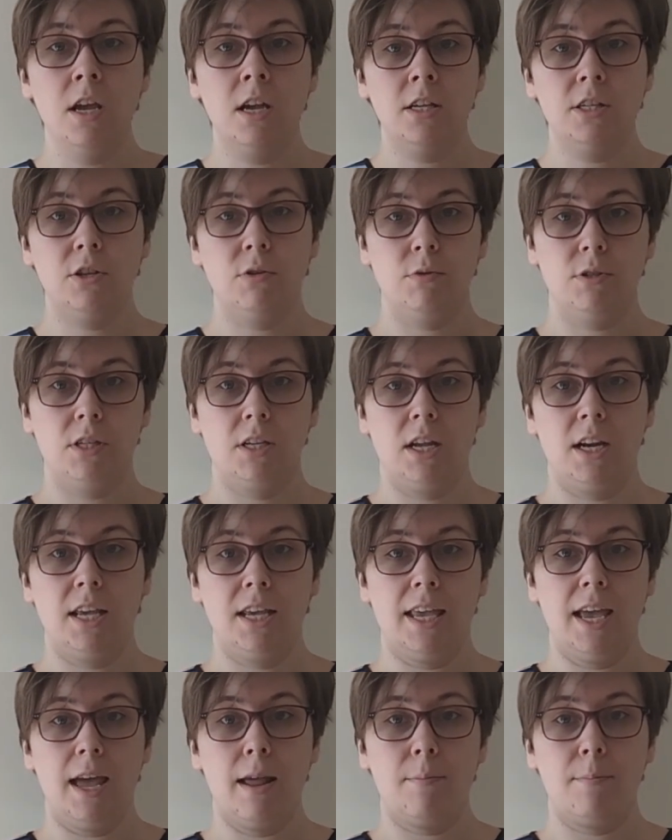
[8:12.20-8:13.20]
So it's gonna
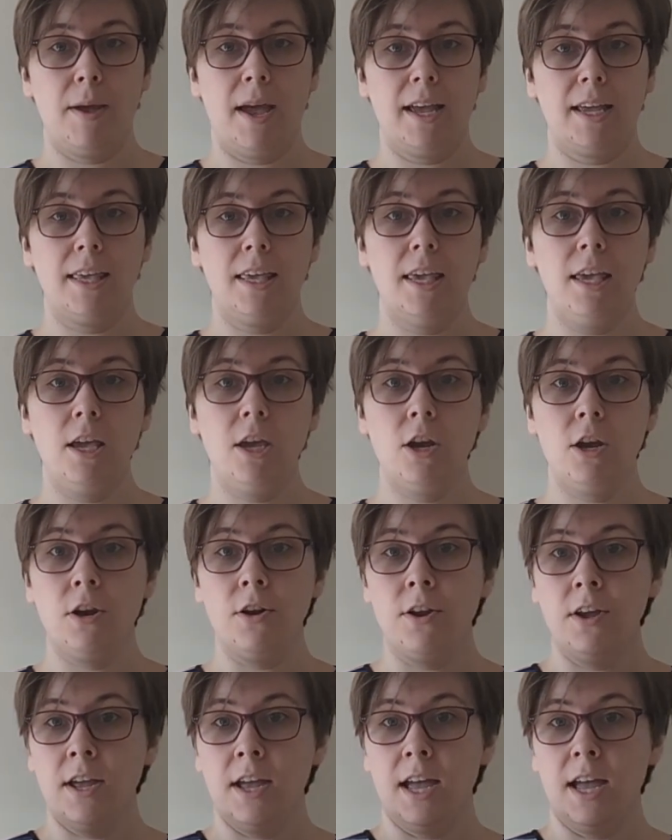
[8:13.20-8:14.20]
get back
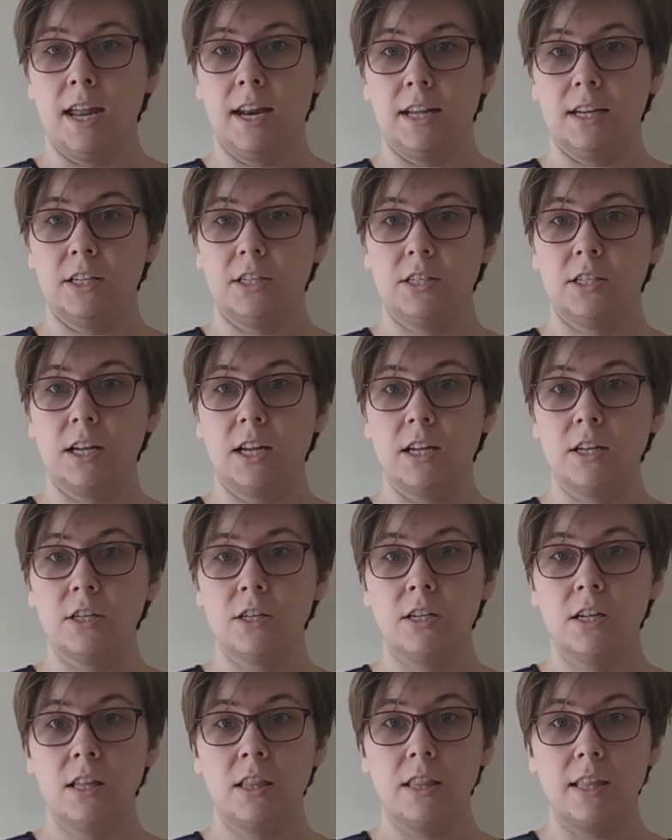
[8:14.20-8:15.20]
here and
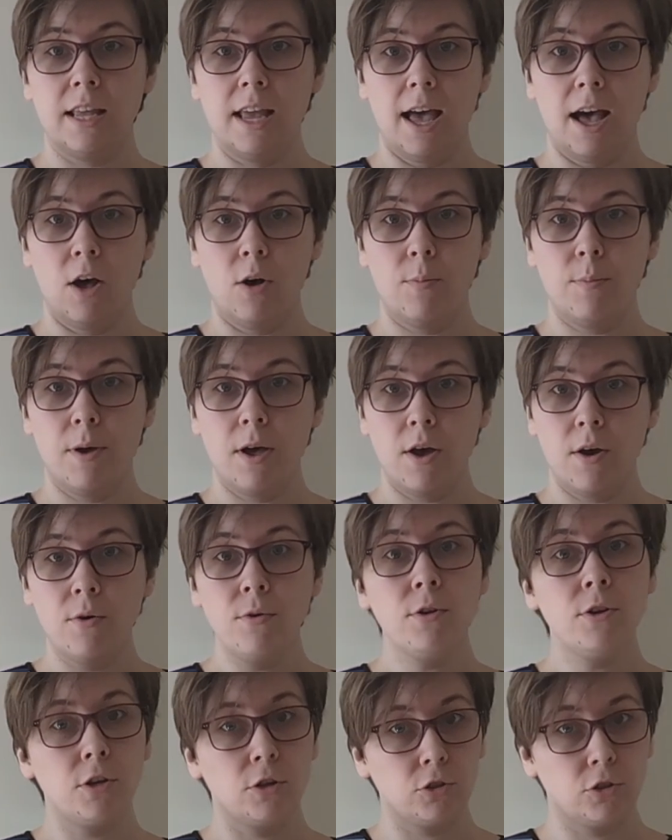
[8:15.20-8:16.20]
extend the elbow,
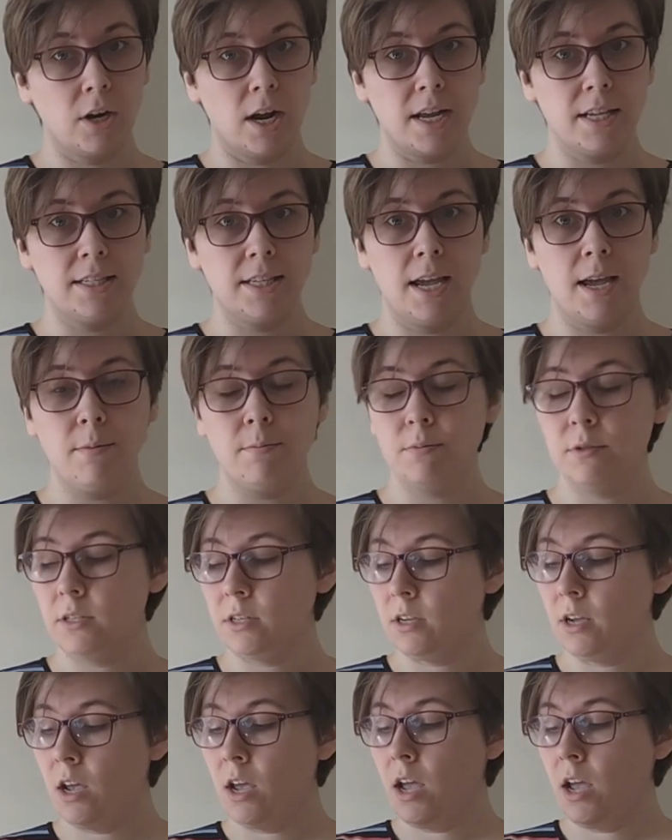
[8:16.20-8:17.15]
your triceps.